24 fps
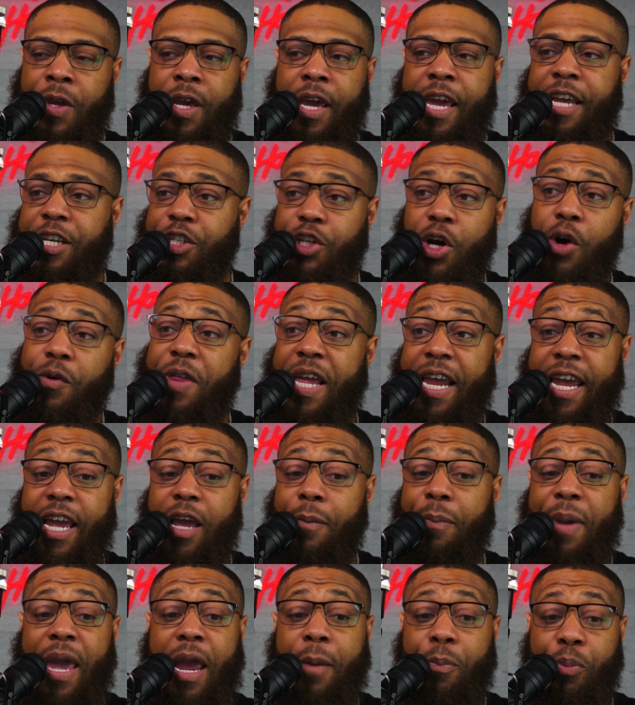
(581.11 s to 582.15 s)
he showed that he
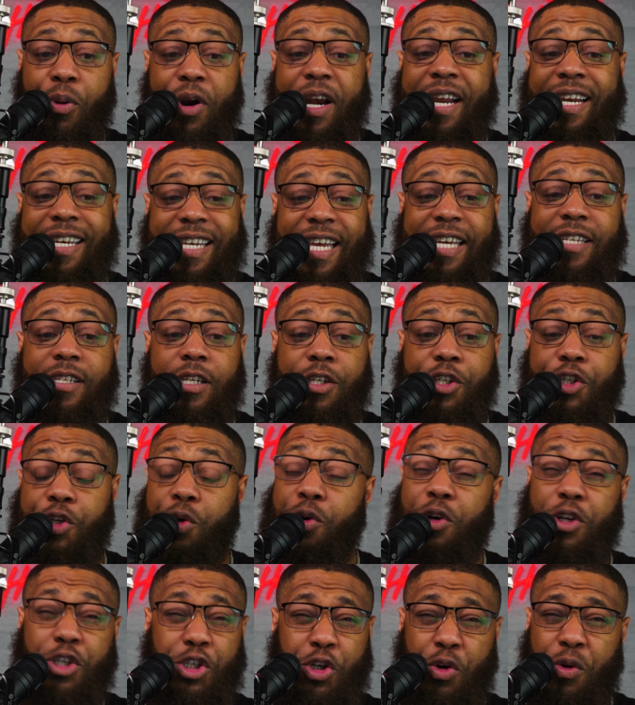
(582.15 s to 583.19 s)
can be a pretty decent
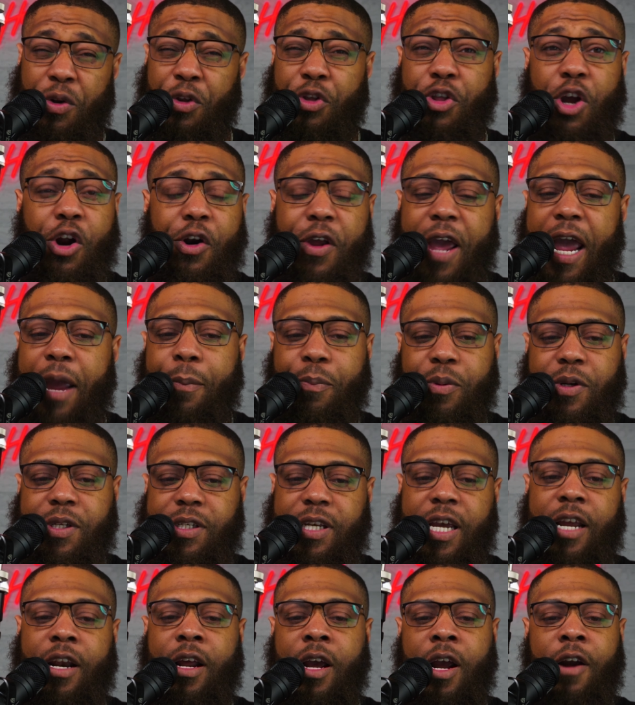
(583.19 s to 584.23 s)
shooter, shooting thirty-eight
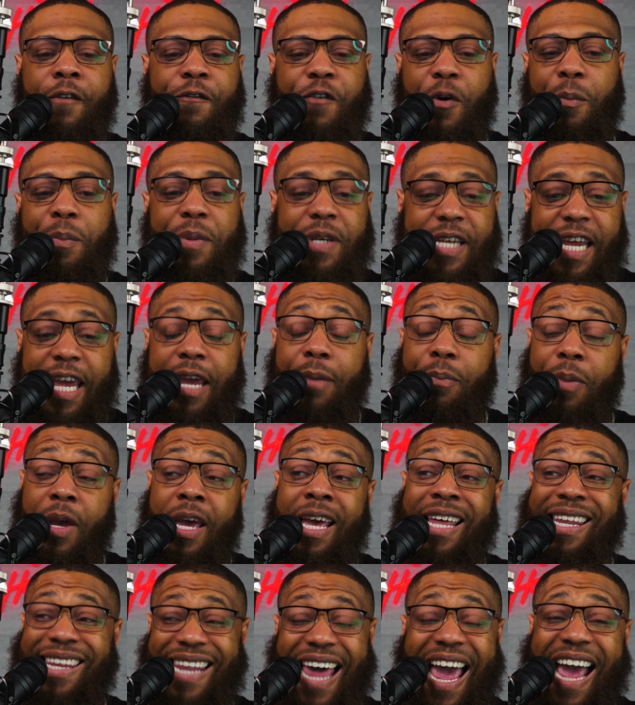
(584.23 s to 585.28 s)
percent from deep
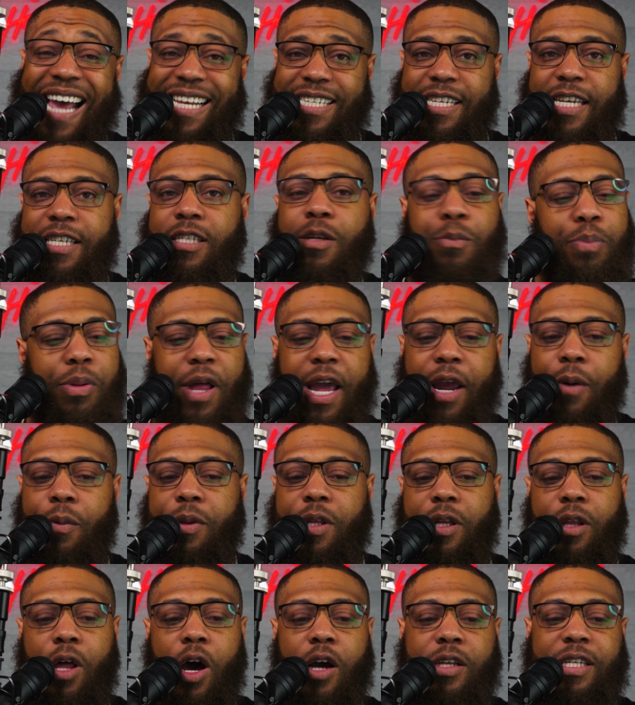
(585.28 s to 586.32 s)
last season playing with
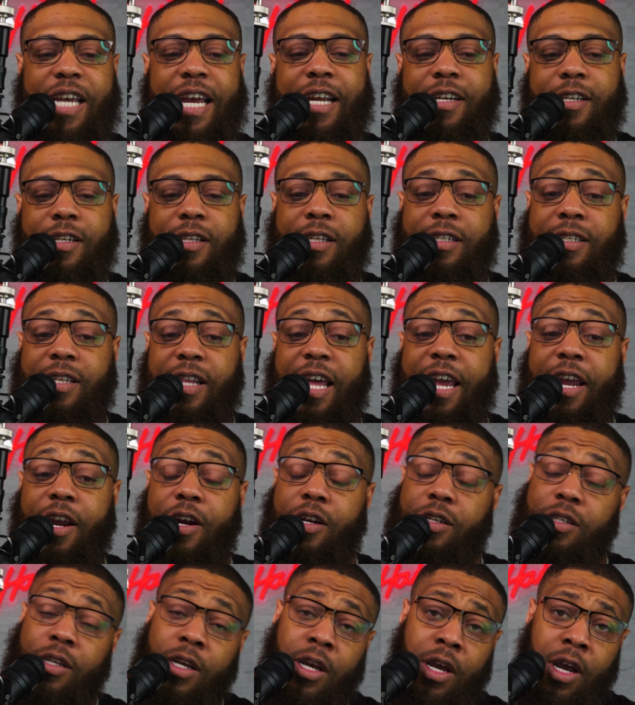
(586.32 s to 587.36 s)
the Los Angeles
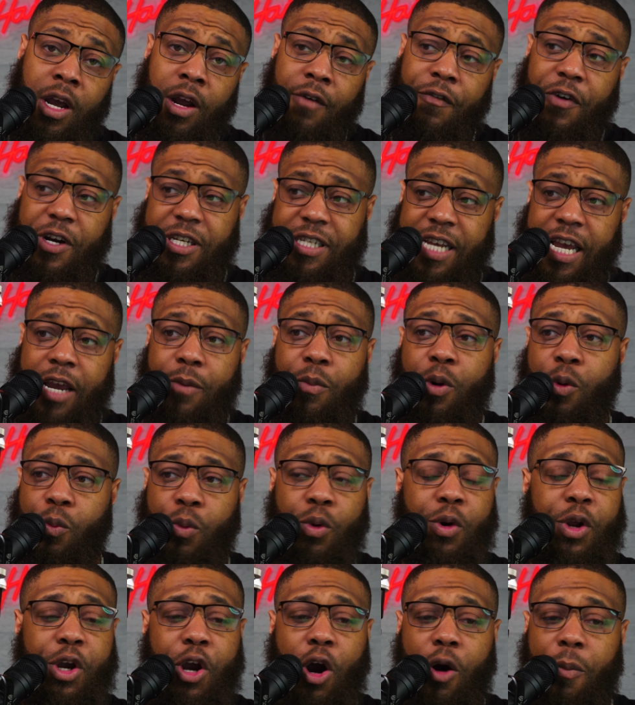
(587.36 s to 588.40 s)
Lakers. For a team with
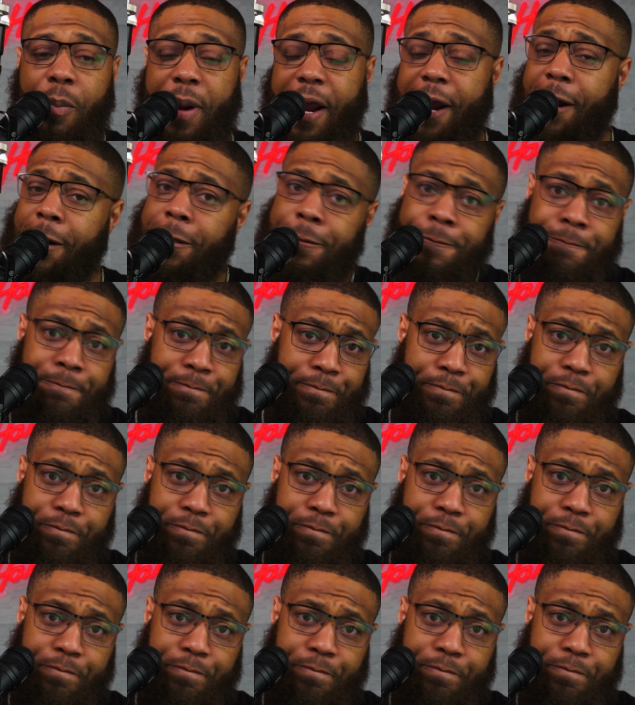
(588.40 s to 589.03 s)
Rudy Gobert,